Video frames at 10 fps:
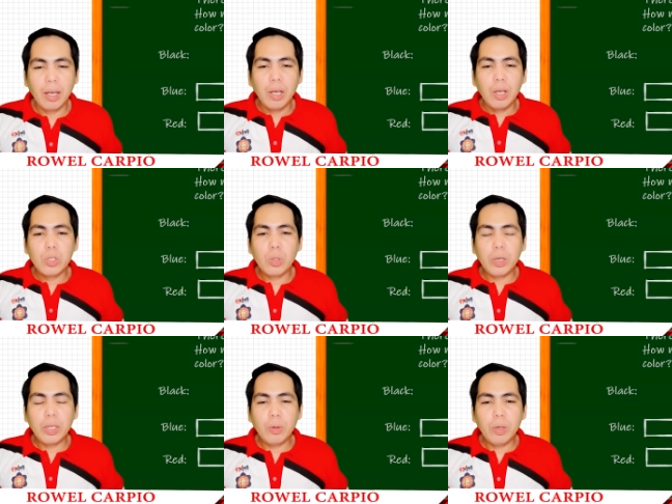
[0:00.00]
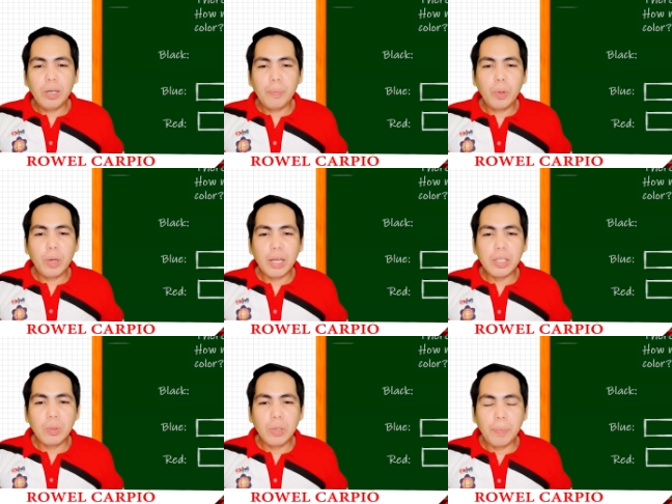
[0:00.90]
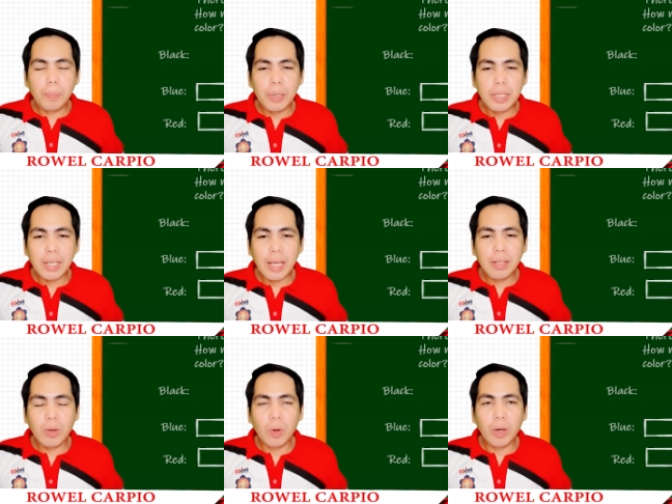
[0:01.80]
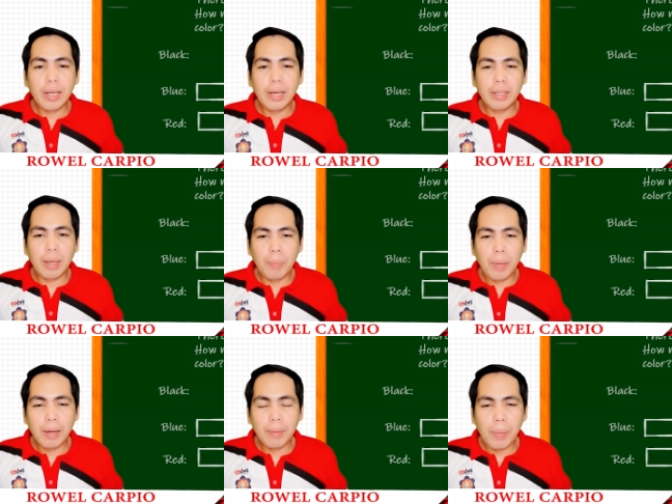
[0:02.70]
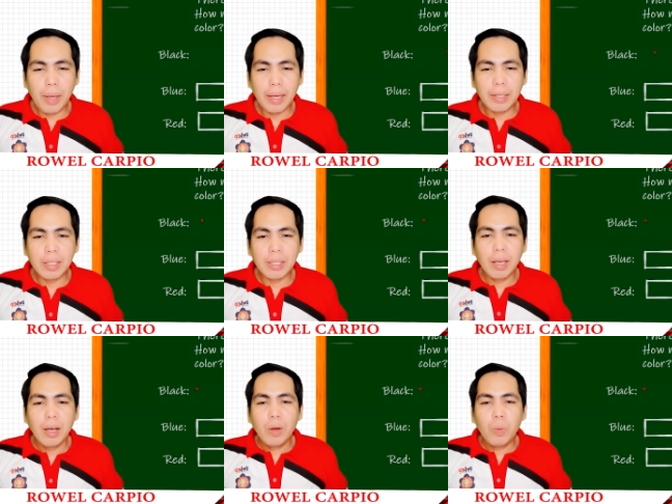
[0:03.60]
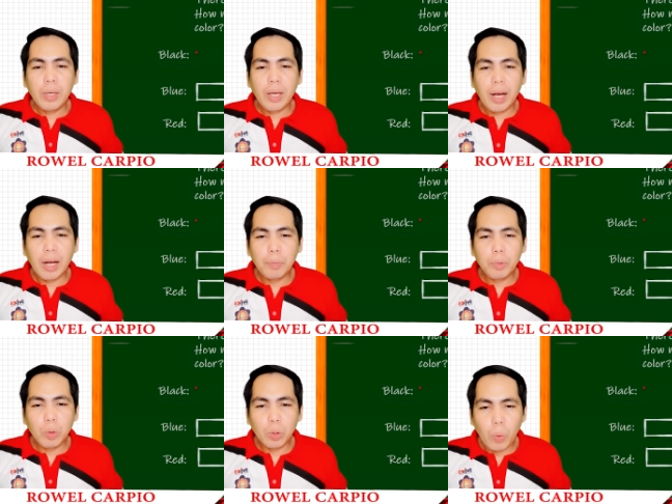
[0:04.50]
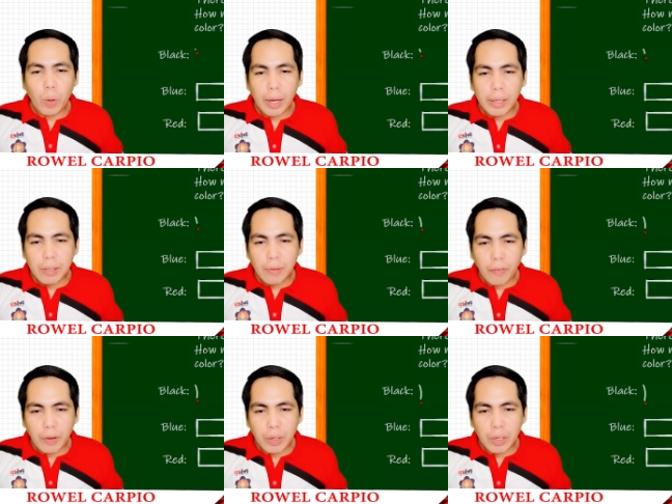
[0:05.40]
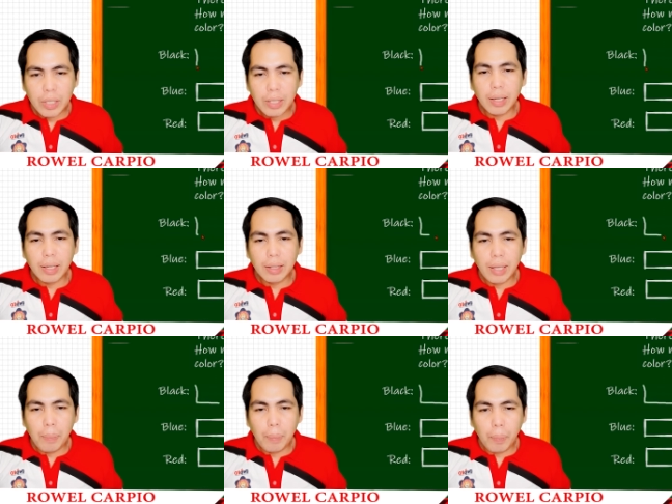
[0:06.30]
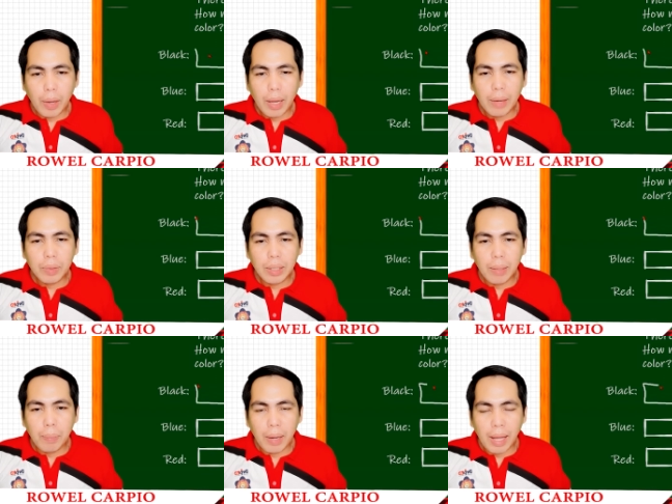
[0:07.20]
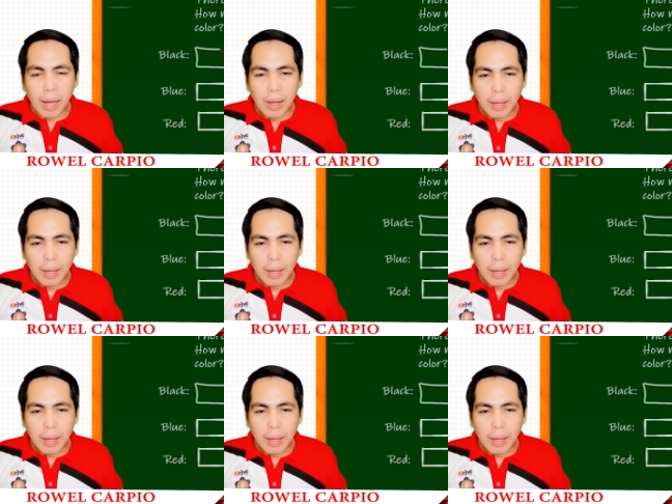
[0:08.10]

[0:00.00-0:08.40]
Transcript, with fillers: So in order for us to represent correctly the black pens, we have to twice first the empty block,